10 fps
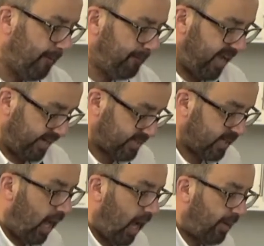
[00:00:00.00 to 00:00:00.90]
But
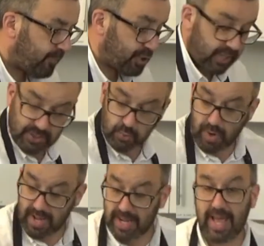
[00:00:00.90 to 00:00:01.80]
just
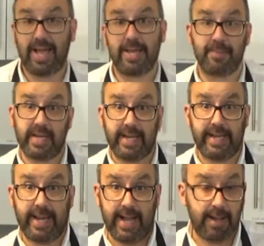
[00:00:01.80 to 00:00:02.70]
while I'm
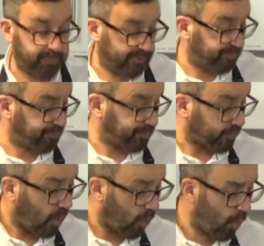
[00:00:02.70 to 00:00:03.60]
cleaning up,
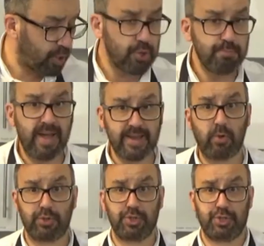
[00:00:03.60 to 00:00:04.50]
what you might
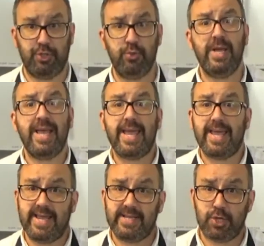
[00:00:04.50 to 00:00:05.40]
want to do
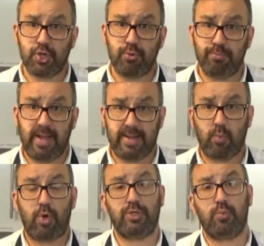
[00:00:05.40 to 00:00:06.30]
is you might
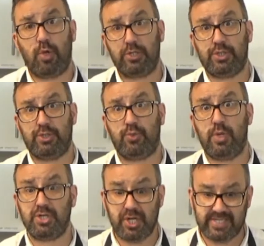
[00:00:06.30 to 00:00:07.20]
want
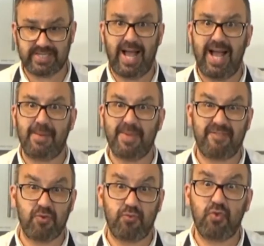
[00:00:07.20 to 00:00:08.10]
to just,
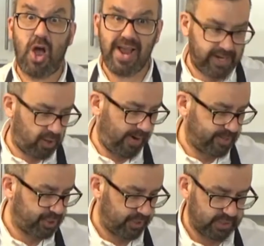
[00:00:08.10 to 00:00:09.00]
if you've got any
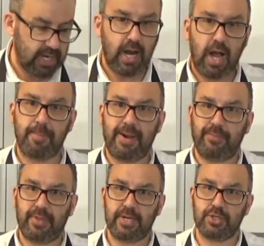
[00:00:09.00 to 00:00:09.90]
questions about
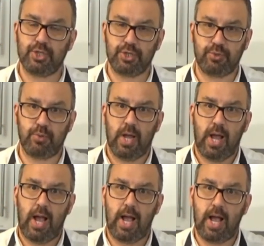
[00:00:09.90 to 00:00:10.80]
these two
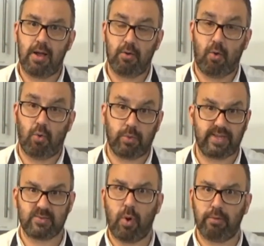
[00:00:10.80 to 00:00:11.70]
or
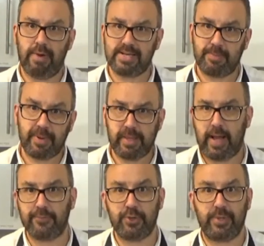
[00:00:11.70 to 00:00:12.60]
this one recipe that
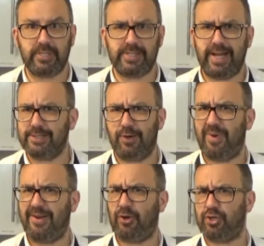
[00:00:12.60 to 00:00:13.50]
I'm doing today, I don't know where
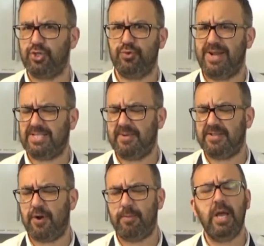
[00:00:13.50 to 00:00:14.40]
I got two recipes
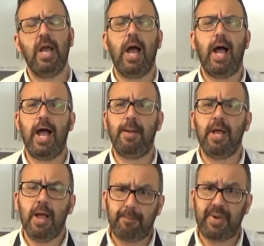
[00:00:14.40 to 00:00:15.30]
from,
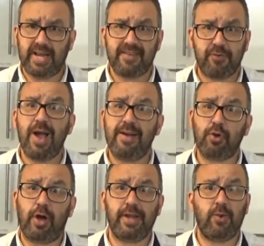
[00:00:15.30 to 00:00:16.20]
but if you have
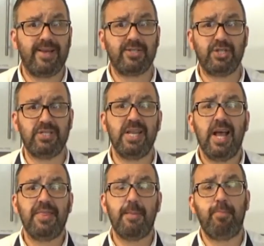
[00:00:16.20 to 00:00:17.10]
got any questions,
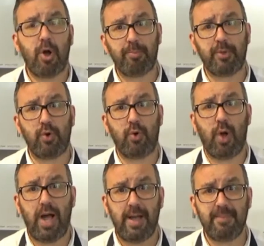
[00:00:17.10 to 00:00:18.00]
then pop
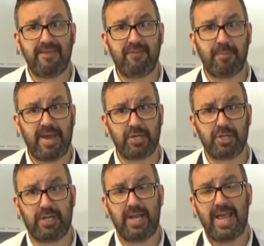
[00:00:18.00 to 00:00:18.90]
your
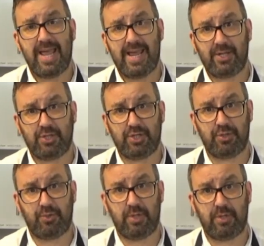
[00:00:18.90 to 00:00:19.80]
information
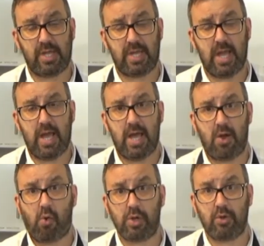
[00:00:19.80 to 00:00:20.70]
into the,
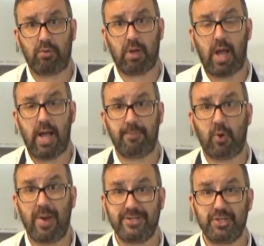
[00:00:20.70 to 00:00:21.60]
or your
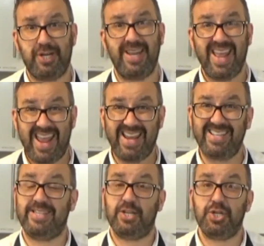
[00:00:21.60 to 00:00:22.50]
question
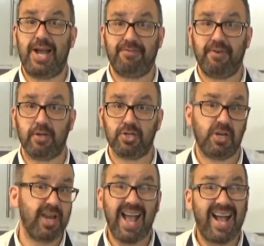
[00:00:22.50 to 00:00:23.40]
into the chat
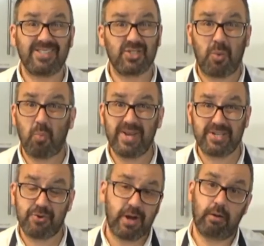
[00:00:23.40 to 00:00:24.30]
function. I'll stop
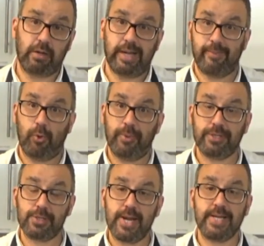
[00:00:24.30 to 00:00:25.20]
whittering on in a
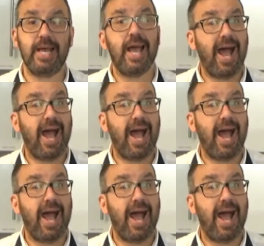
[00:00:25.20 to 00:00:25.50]
moment, right?